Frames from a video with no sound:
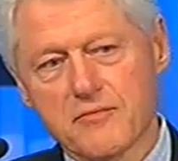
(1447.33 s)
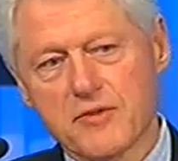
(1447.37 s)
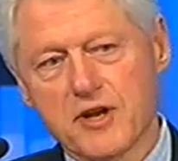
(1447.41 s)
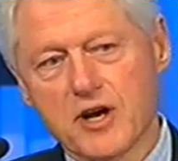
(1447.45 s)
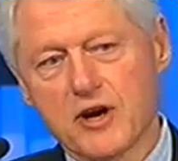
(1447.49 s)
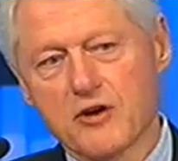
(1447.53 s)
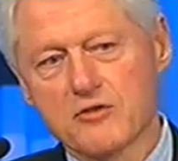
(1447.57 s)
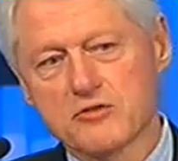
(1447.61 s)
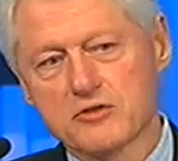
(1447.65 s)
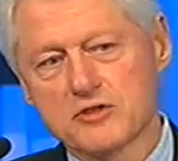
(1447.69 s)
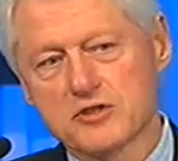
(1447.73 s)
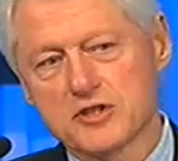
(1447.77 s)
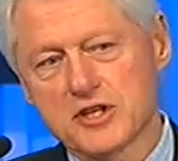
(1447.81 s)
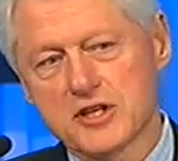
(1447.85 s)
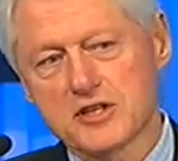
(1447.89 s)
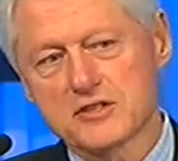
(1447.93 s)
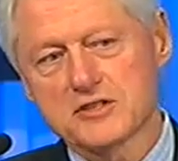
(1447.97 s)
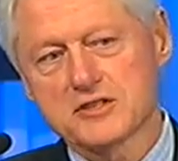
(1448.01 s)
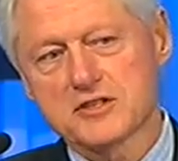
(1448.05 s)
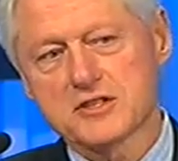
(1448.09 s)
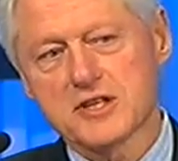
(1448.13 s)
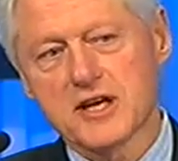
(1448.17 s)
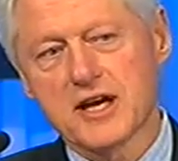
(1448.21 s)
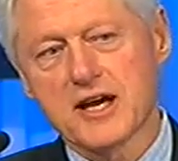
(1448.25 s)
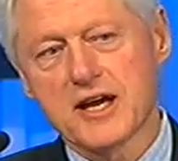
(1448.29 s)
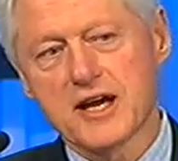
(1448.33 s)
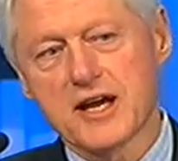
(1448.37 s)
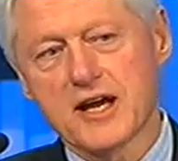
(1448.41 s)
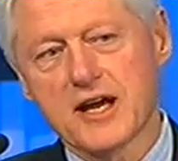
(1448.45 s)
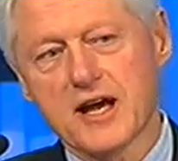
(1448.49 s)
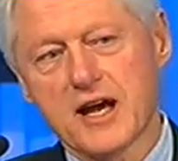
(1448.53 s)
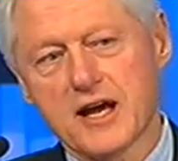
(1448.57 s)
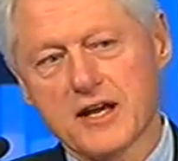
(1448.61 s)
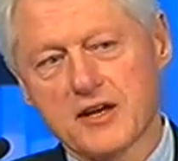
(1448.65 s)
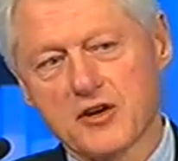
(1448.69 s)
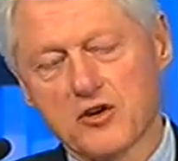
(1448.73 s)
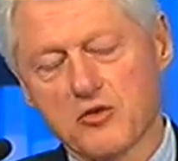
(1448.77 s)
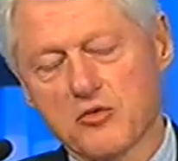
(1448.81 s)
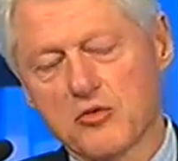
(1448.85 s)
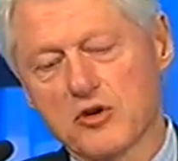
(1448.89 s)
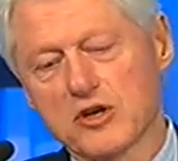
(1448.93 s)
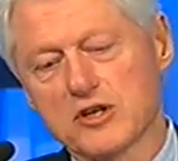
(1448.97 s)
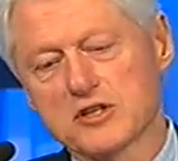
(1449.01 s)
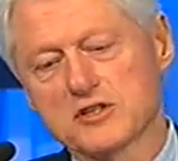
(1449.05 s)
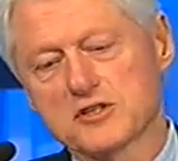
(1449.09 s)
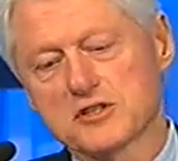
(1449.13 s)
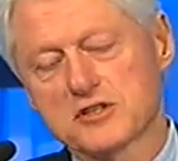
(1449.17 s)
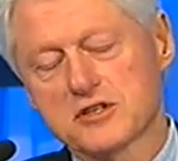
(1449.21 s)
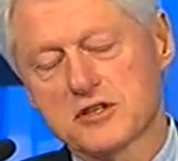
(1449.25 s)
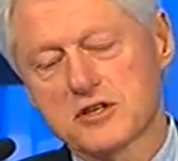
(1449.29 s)
Don't just say you
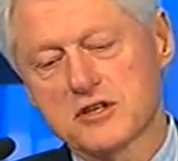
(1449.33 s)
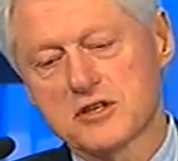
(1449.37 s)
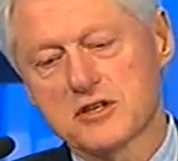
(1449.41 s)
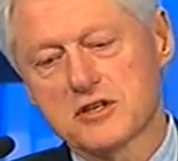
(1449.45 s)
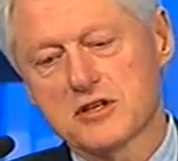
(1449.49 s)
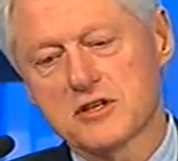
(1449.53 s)
wish